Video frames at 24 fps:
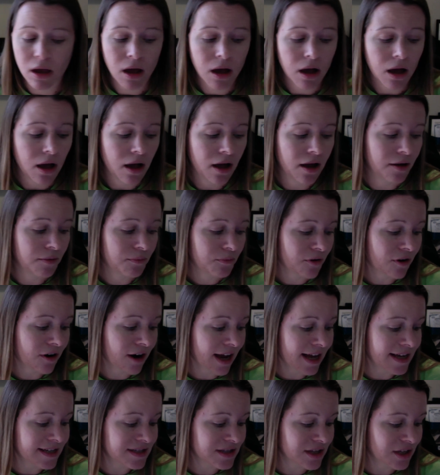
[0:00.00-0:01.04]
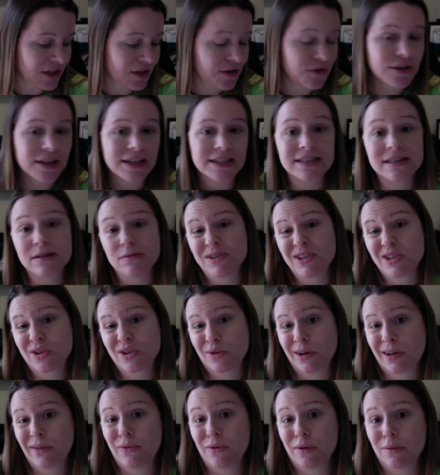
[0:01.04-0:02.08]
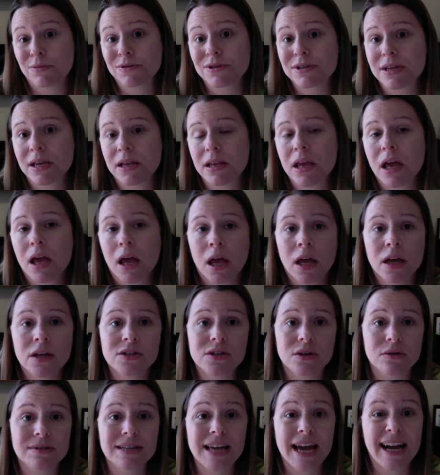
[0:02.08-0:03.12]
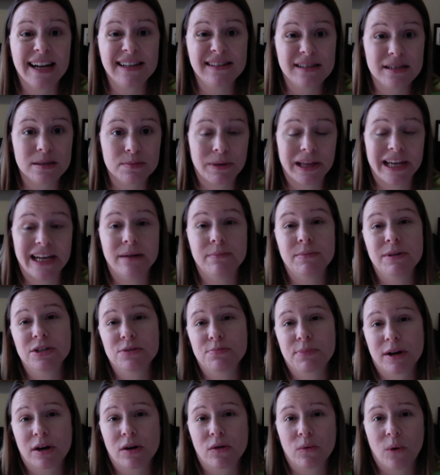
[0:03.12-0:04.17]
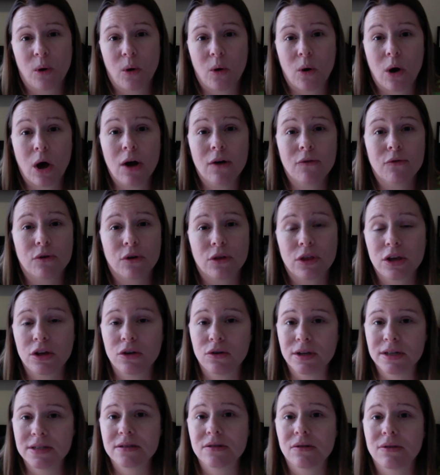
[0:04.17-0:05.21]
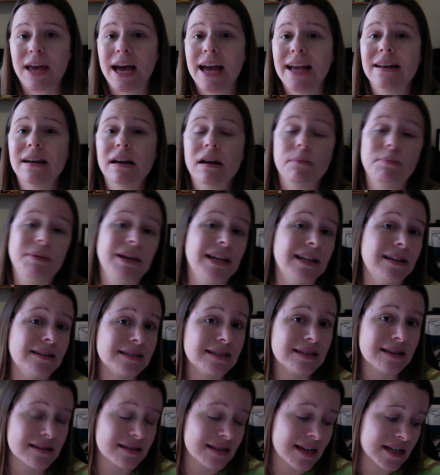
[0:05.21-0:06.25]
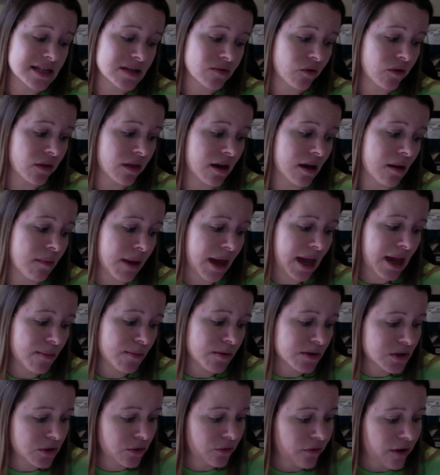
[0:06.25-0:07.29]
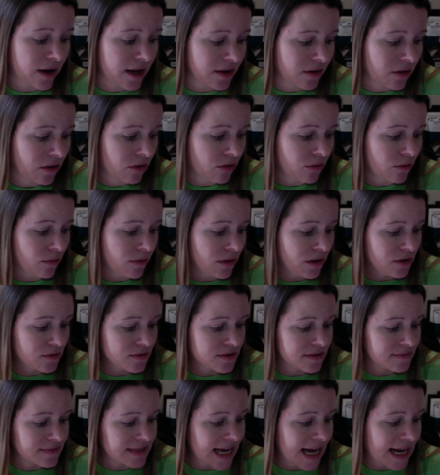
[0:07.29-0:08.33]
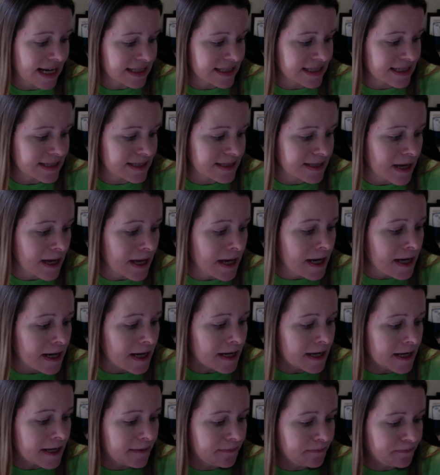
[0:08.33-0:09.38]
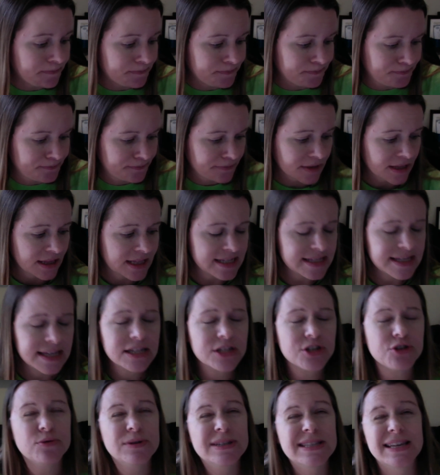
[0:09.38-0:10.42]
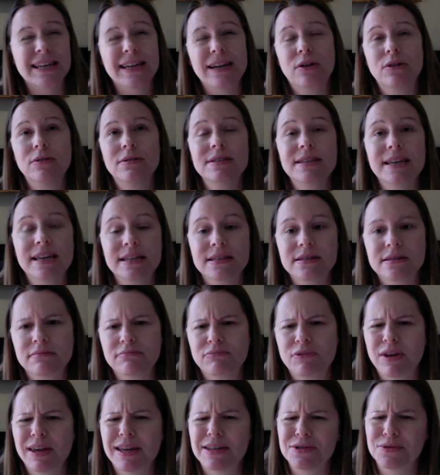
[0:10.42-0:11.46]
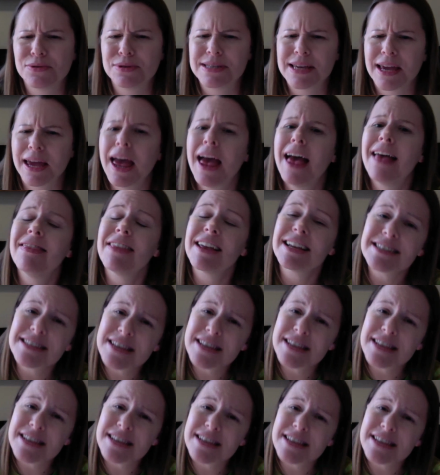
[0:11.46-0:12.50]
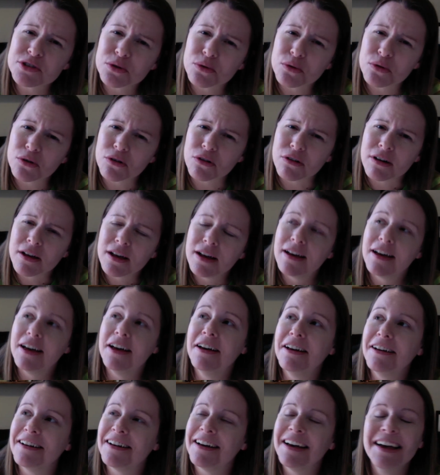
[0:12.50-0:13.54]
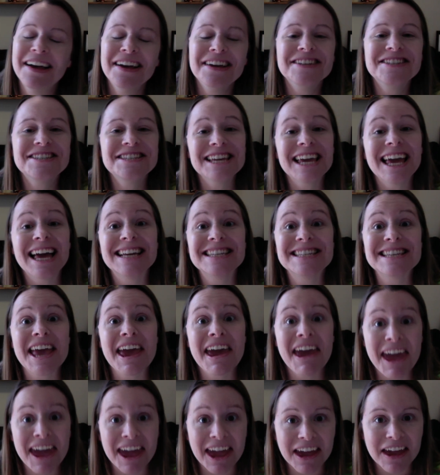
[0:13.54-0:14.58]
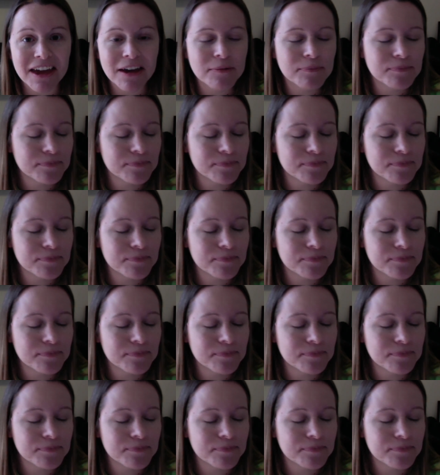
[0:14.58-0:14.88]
Whereas the Unions, it was 24%. So taxes played a much bigger role for the Union. So that ended up being a success for them, able to fund through the use of taxes. The CSUSA, or CSUSA, that's the name of our school. CSA,